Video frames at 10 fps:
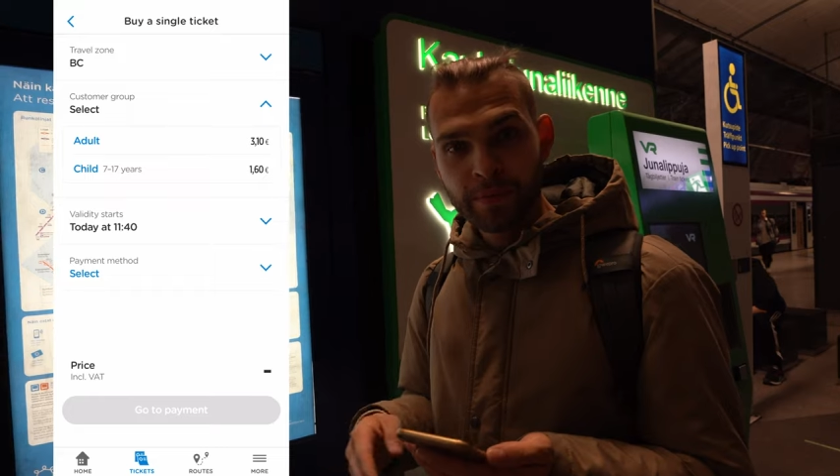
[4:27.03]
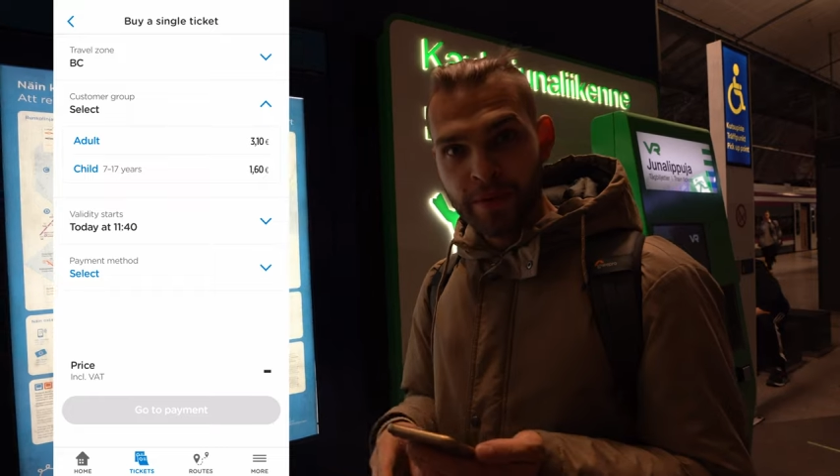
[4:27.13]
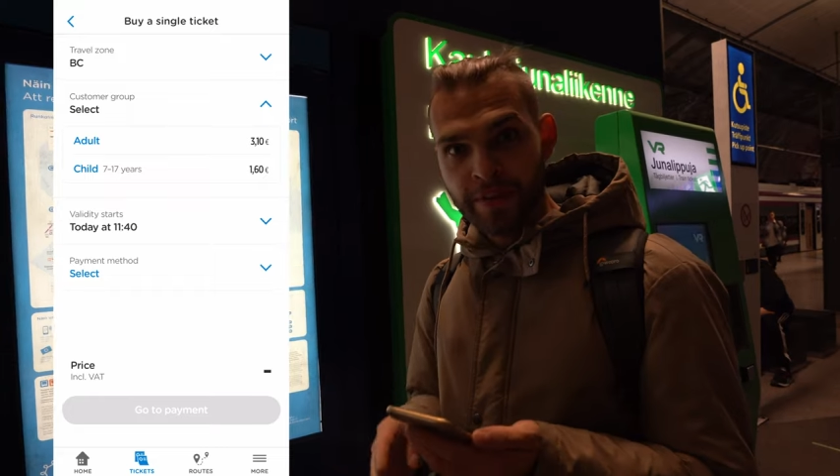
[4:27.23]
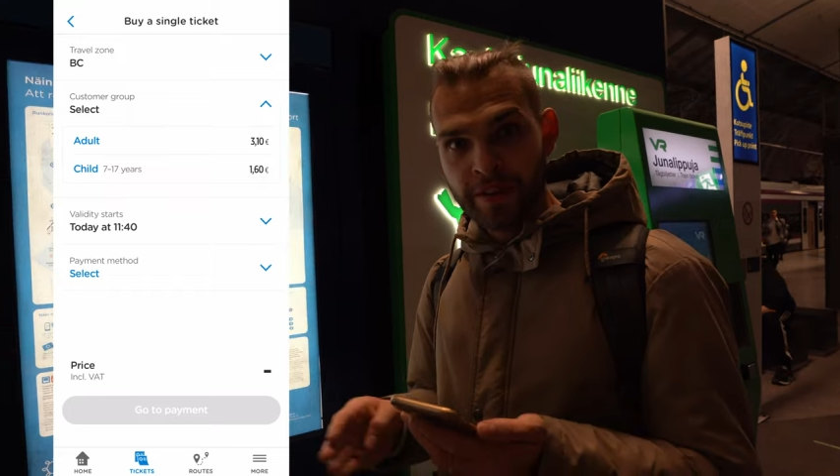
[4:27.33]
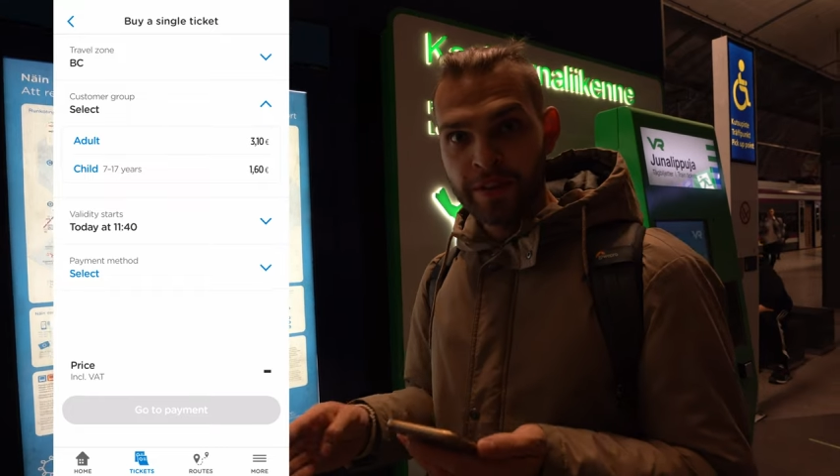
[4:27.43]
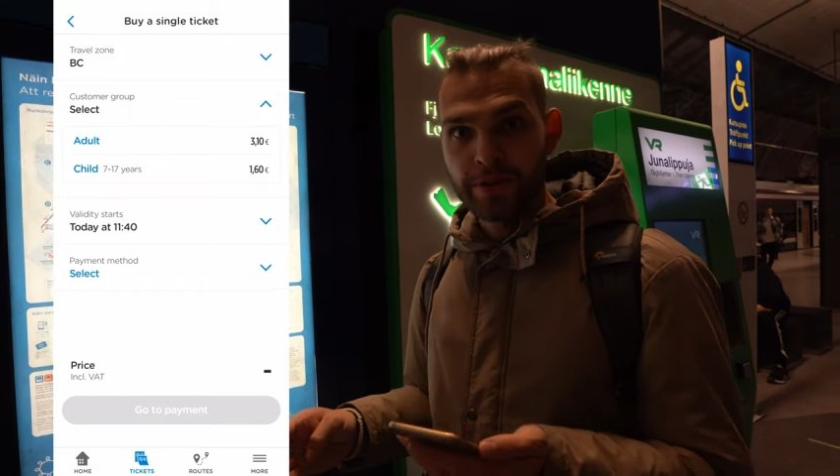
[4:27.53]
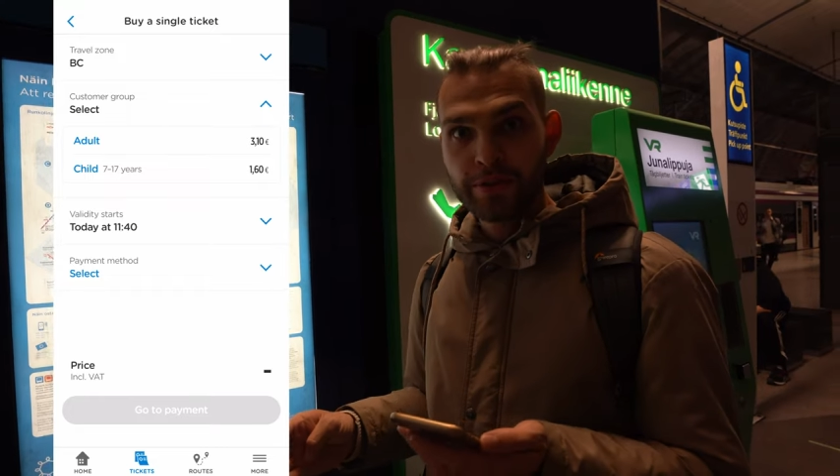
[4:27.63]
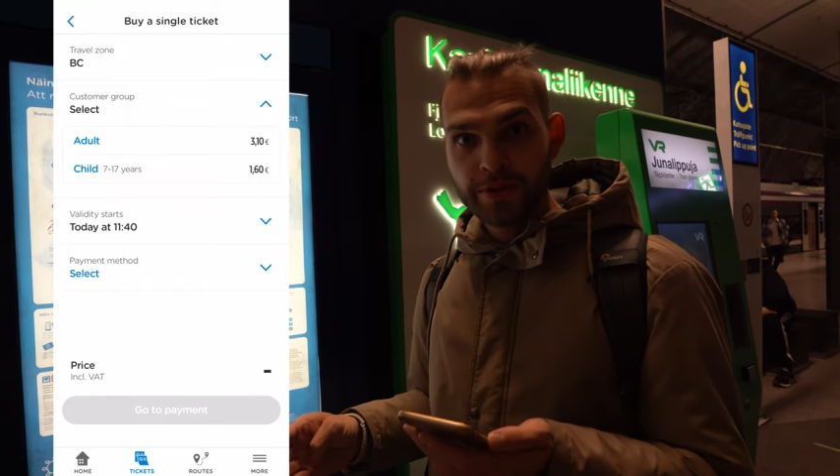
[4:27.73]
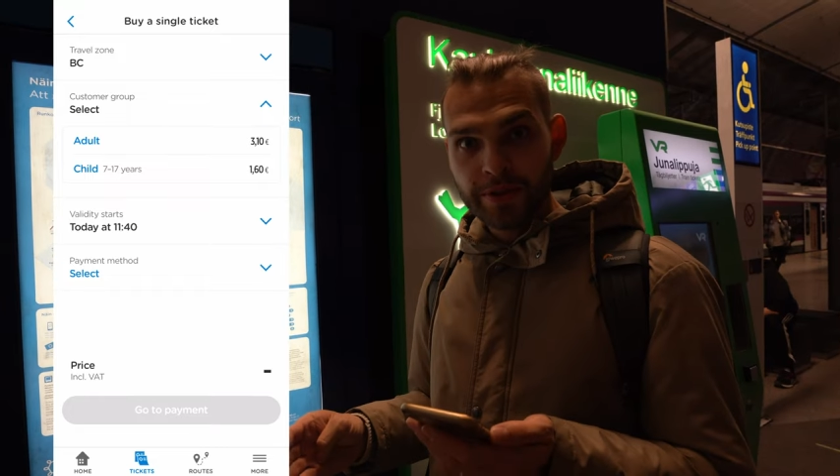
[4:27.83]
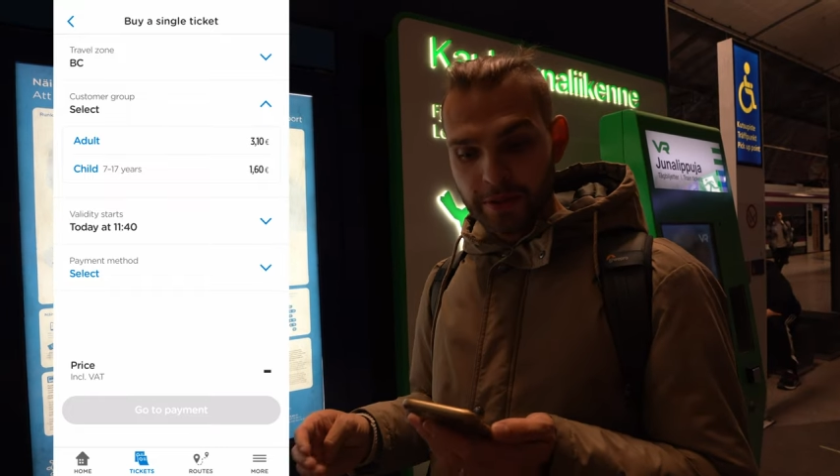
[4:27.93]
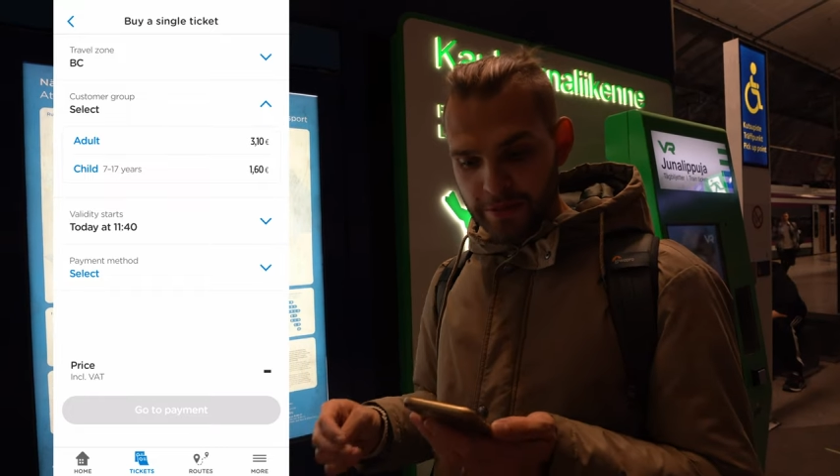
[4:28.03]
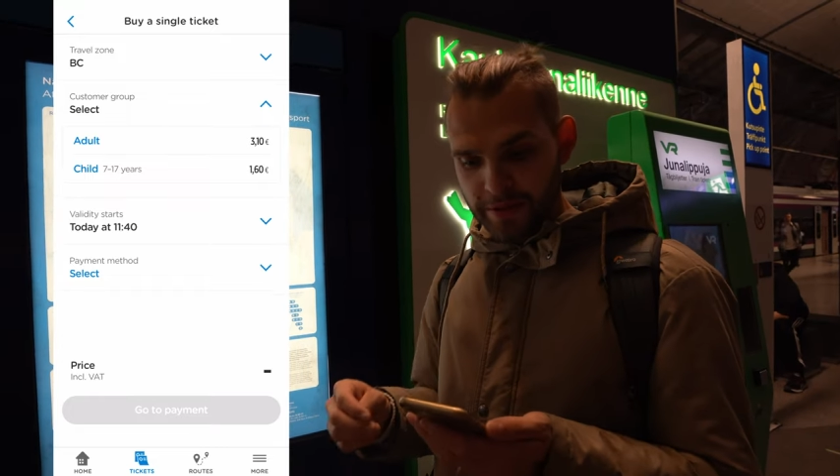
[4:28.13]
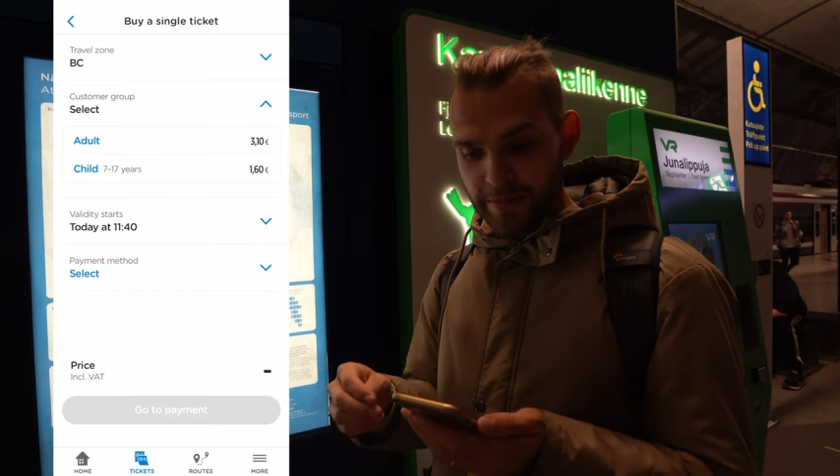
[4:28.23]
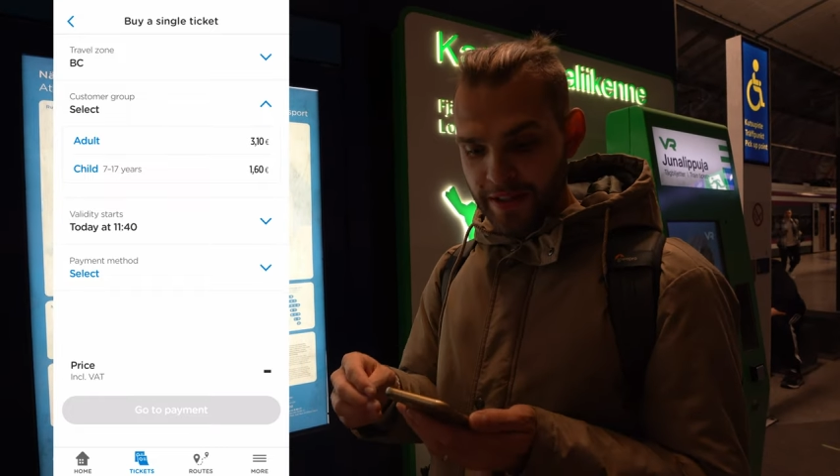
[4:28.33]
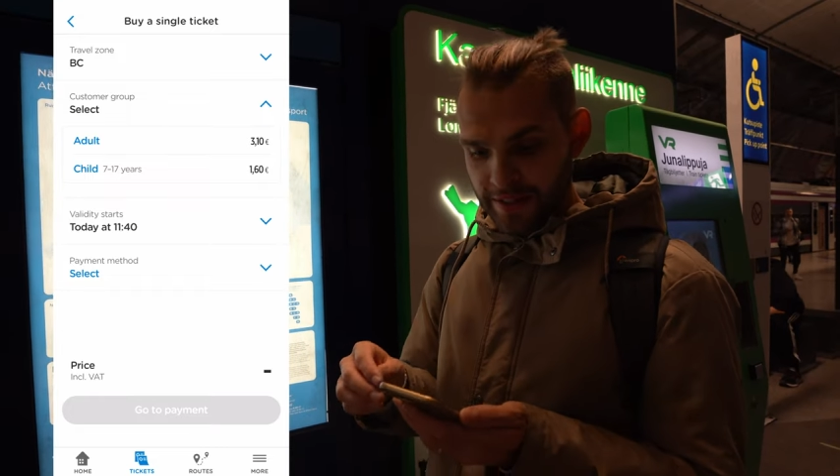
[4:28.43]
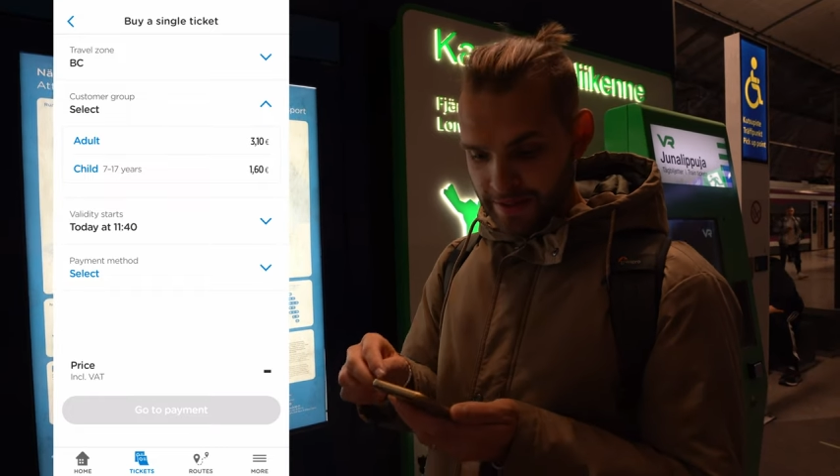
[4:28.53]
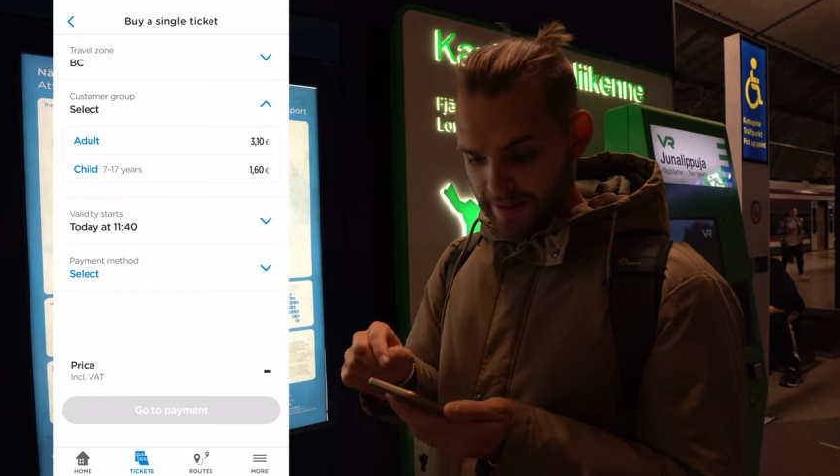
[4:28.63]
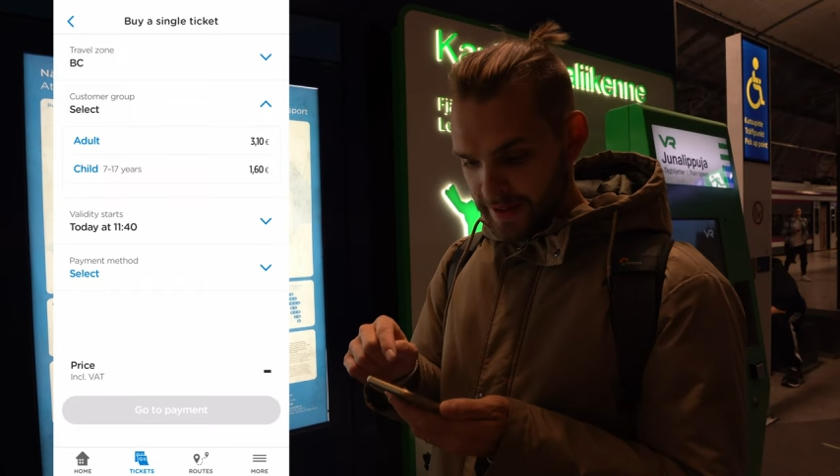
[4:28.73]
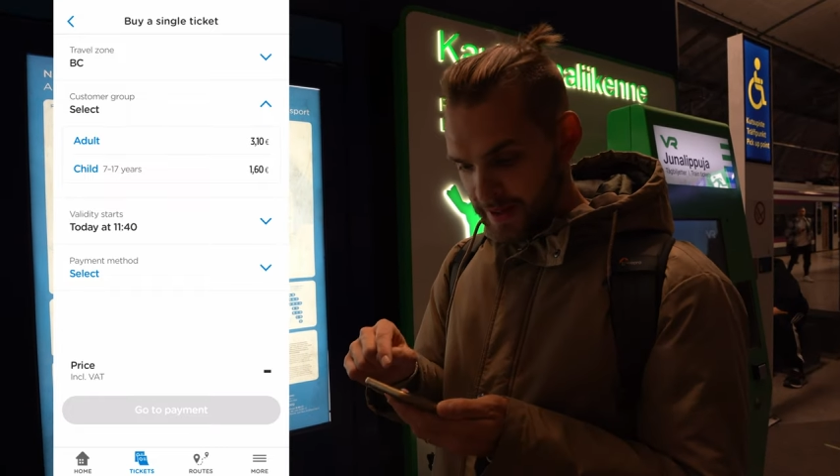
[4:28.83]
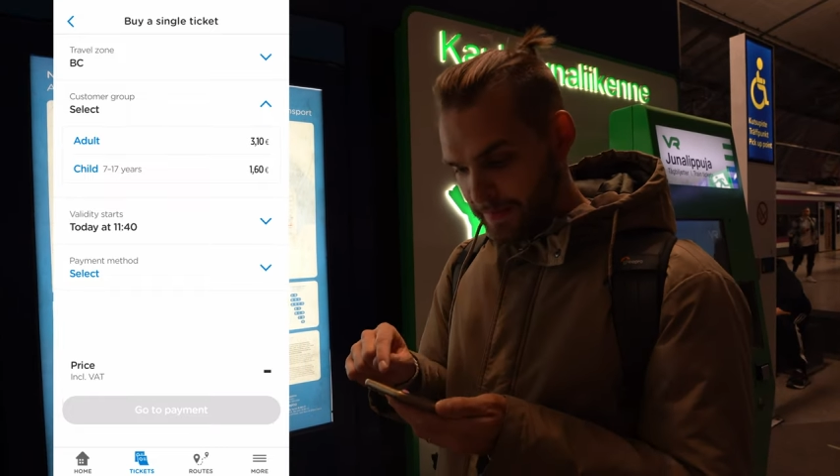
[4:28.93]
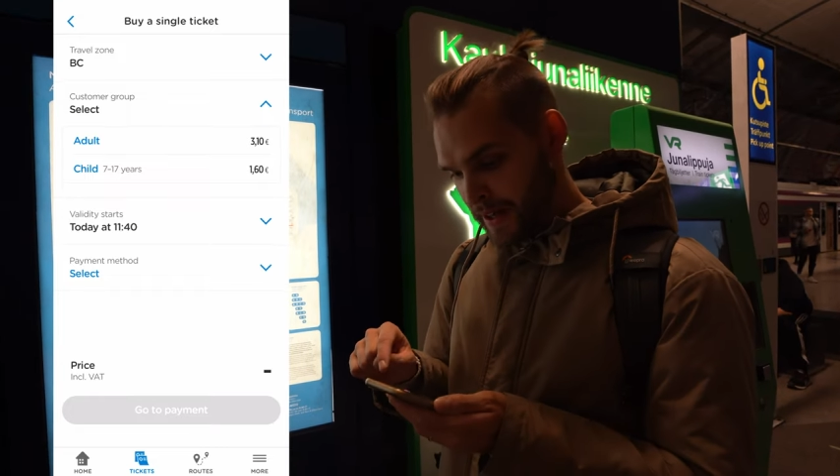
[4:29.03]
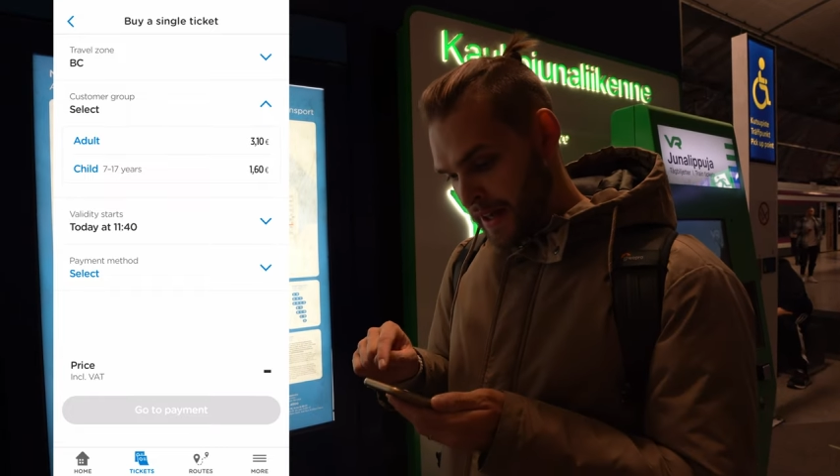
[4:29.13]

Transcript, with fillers: within two zones, B and C.